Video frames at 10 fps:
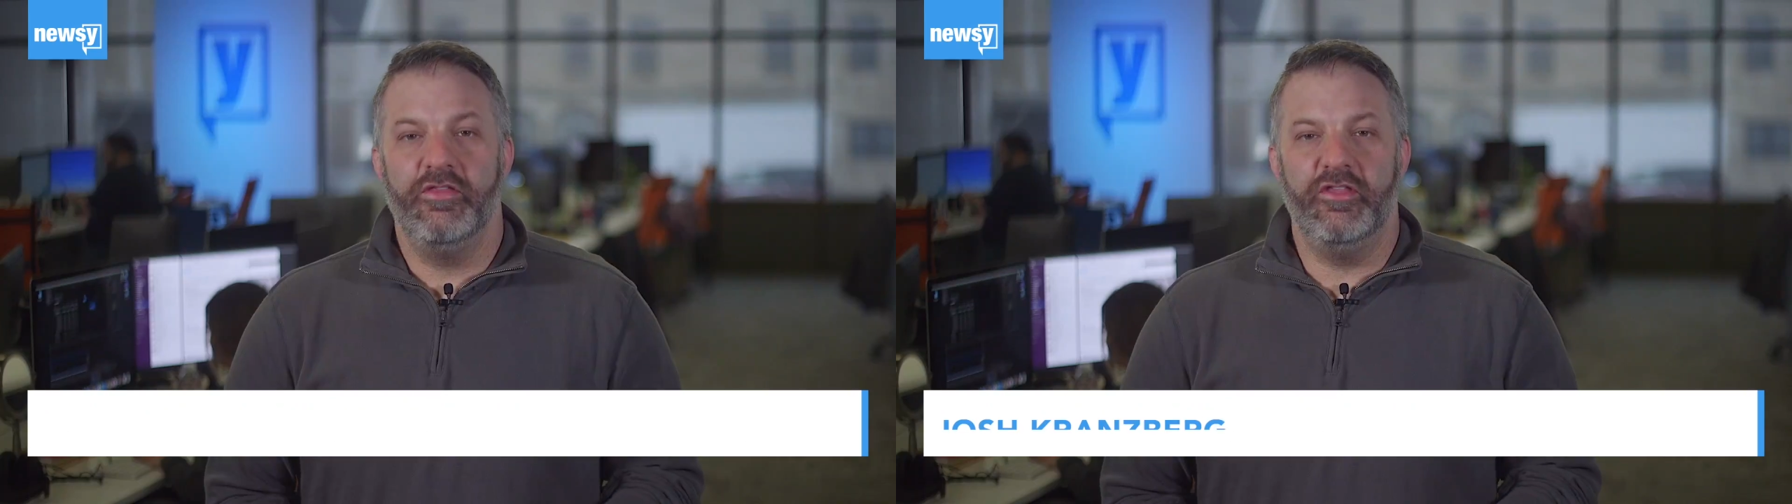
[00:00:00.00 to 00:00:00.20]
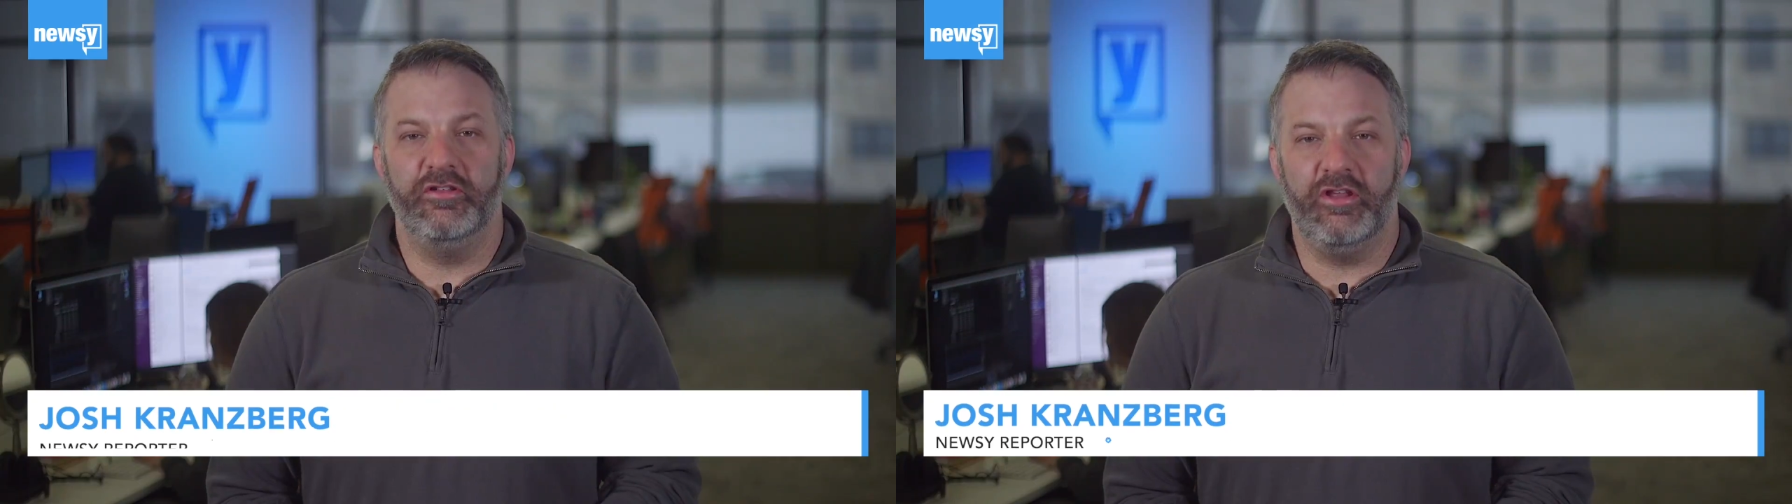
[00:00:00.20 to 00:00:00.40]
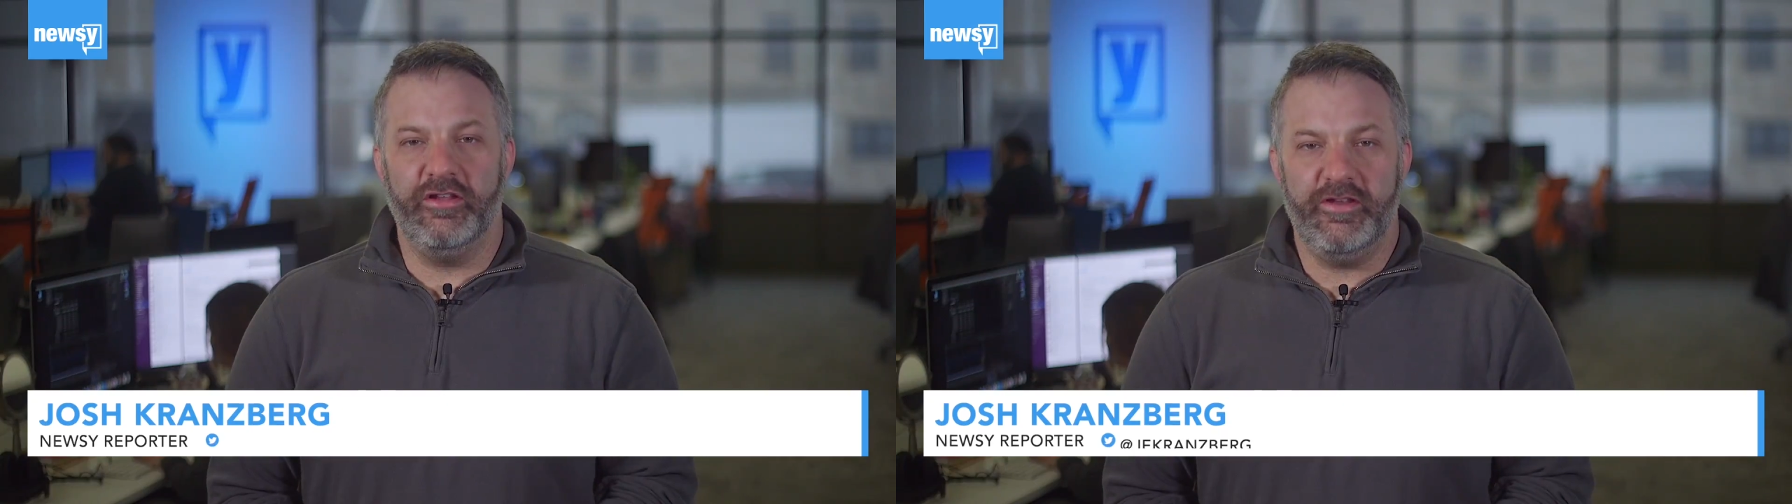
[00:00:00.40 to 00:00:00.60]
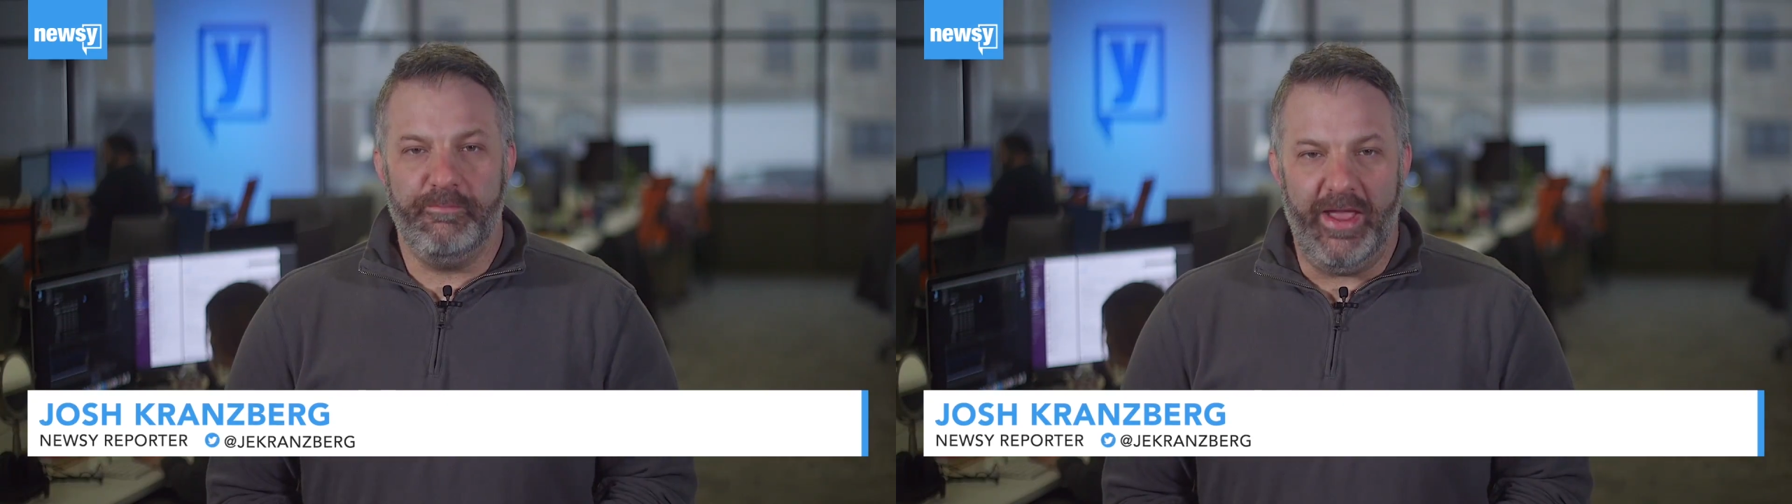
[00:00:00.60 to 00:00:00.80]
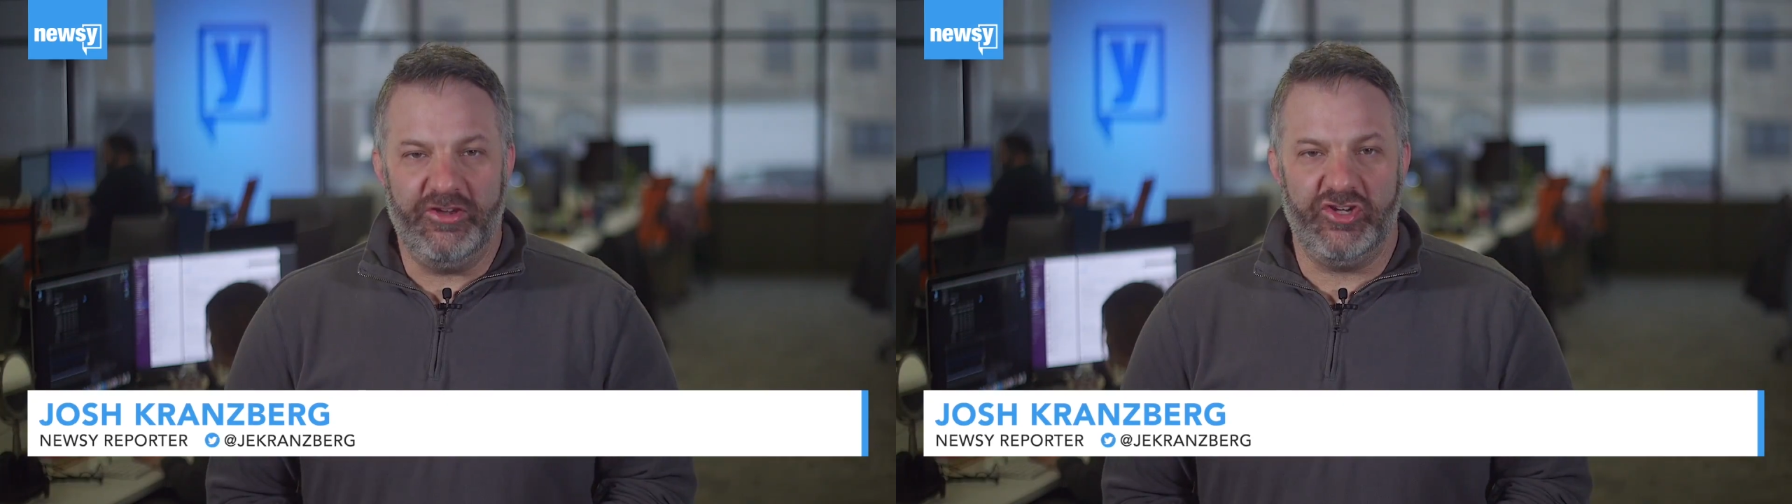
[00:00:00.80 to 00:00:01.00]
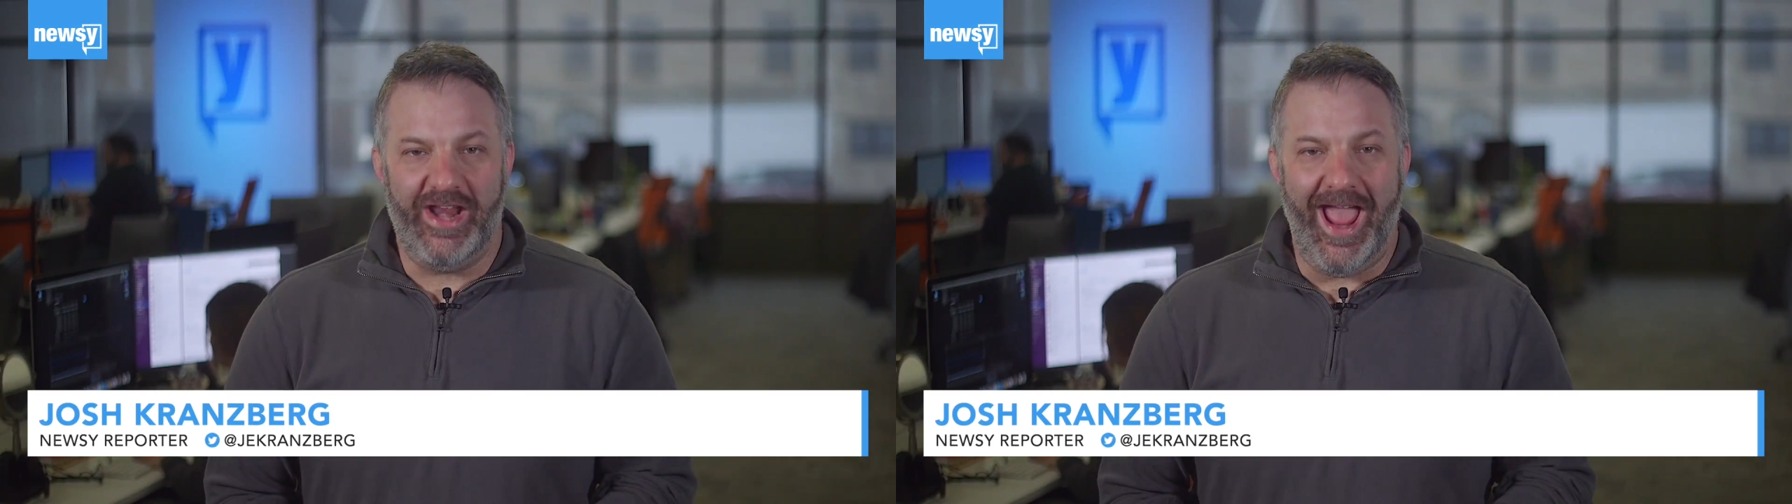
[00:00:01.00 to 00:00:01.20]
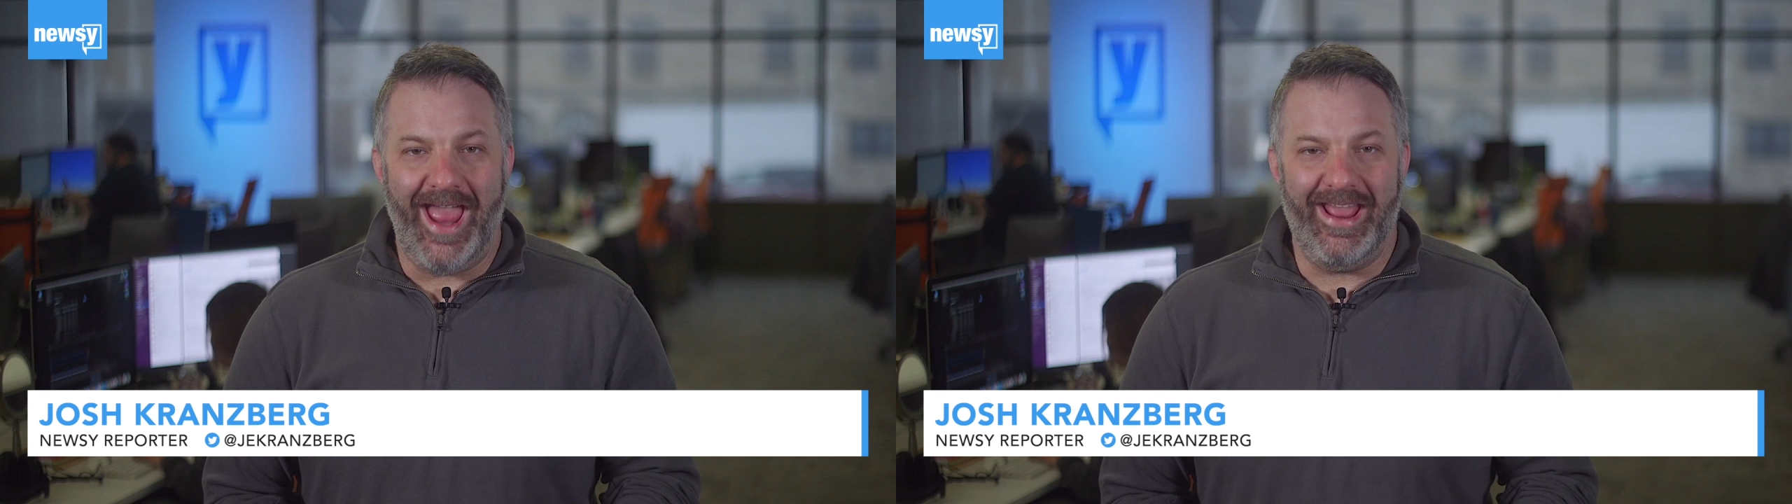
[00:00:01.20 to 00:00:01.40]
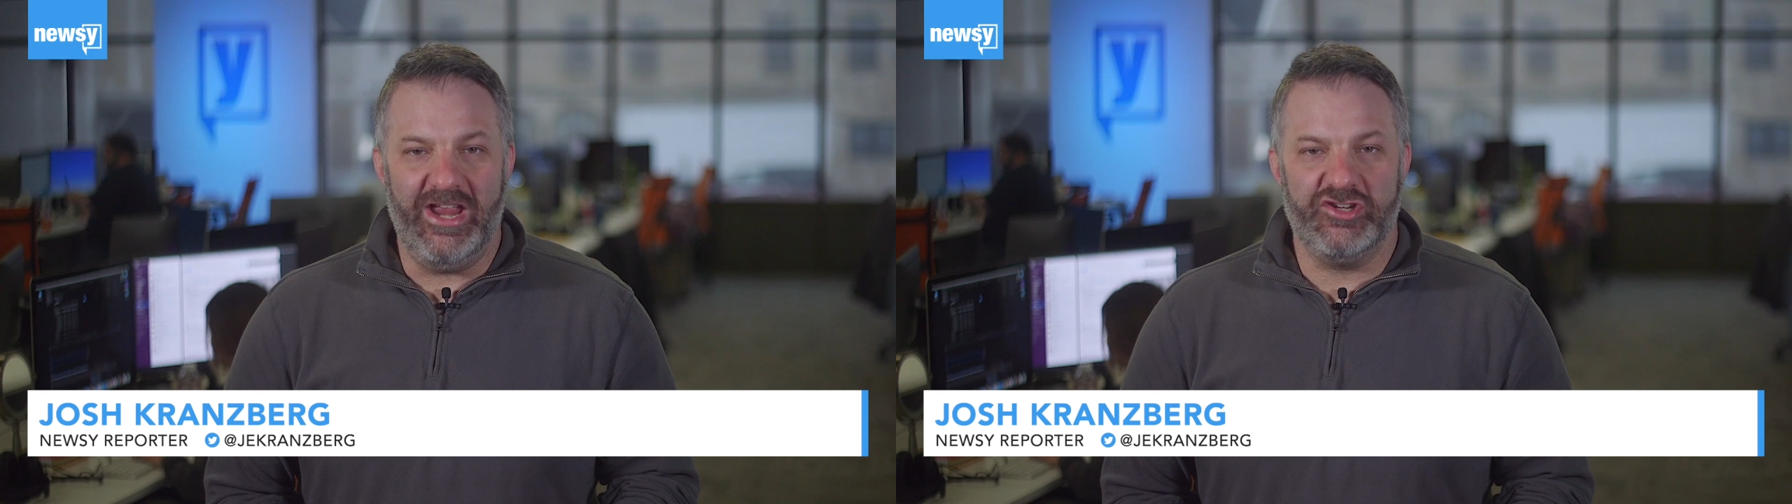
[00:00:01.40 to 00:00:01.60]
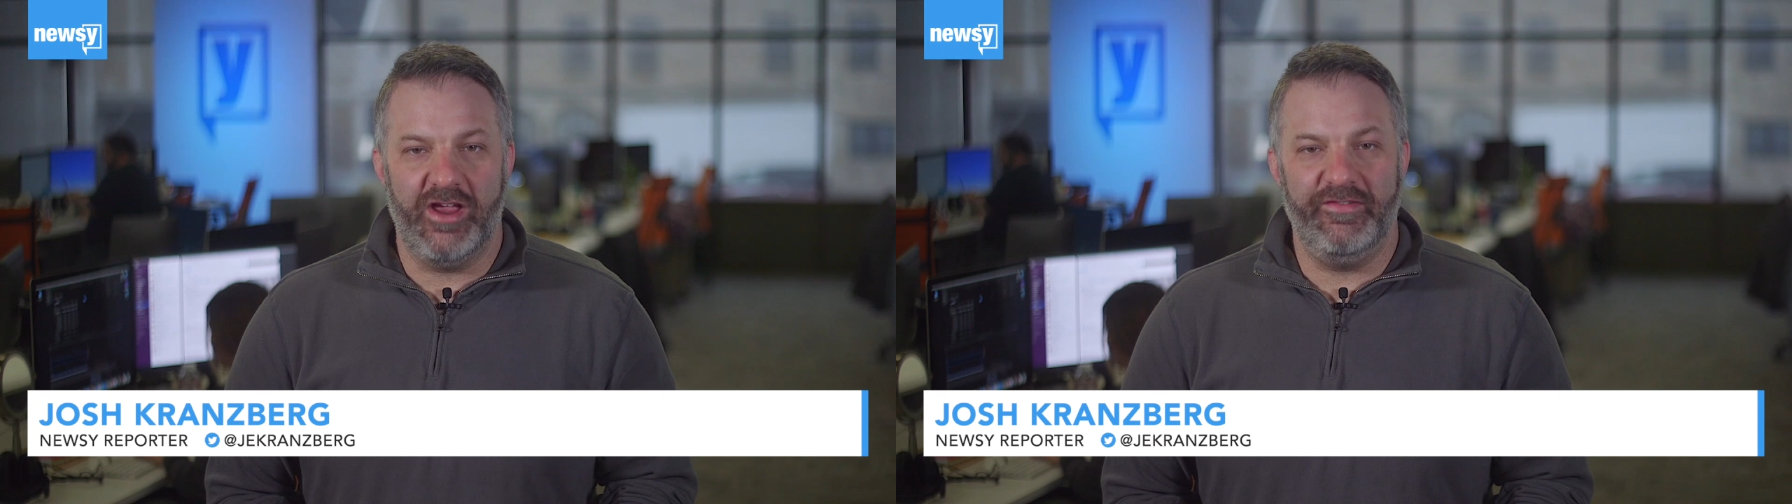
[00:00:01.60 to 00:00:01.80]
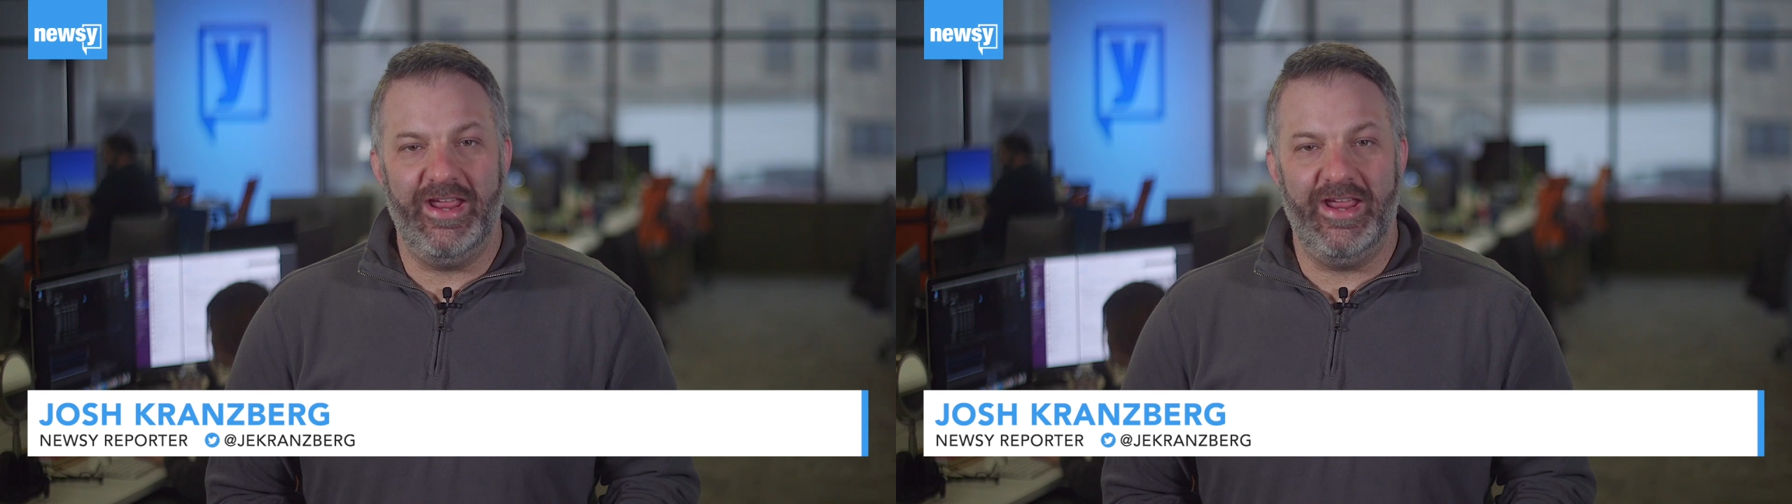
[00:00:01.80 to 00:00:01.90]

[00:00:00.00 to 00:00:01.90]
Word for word: The London patient had HIV